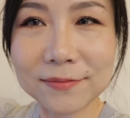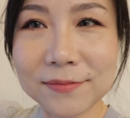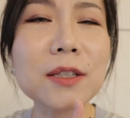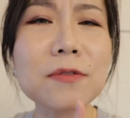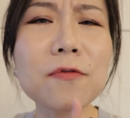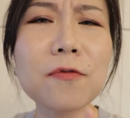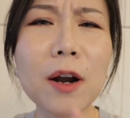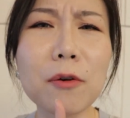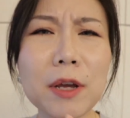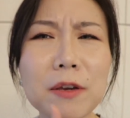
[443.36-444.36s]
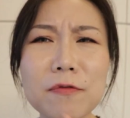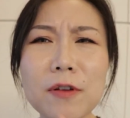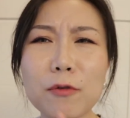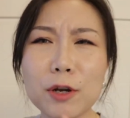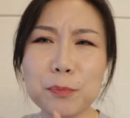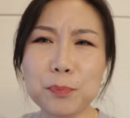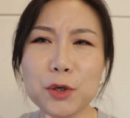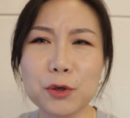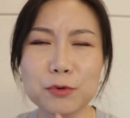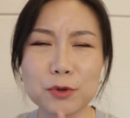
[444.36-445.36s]
It's very, very
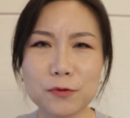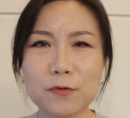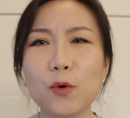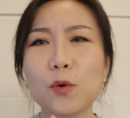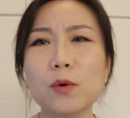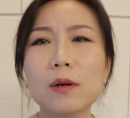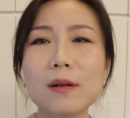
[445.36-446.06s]
beautiful.